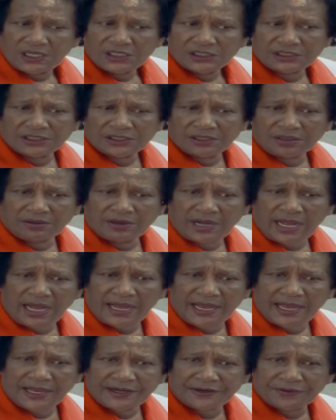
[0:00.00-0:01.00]
so
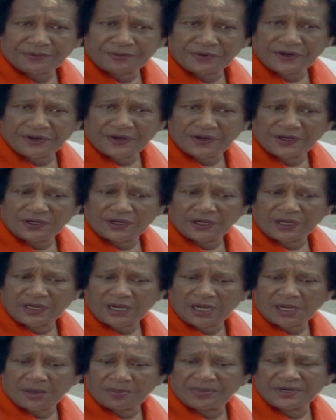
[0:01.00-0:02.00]
I had to run
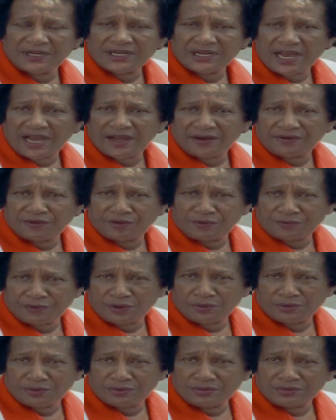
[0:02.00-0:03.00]
up and down the
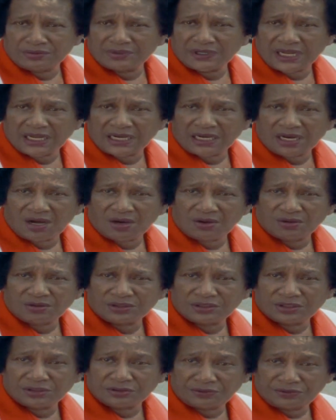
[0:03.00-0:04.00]
road in
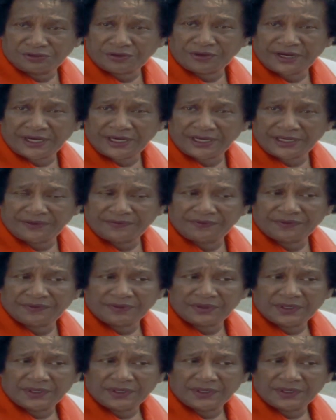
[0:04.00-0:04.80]
order to train.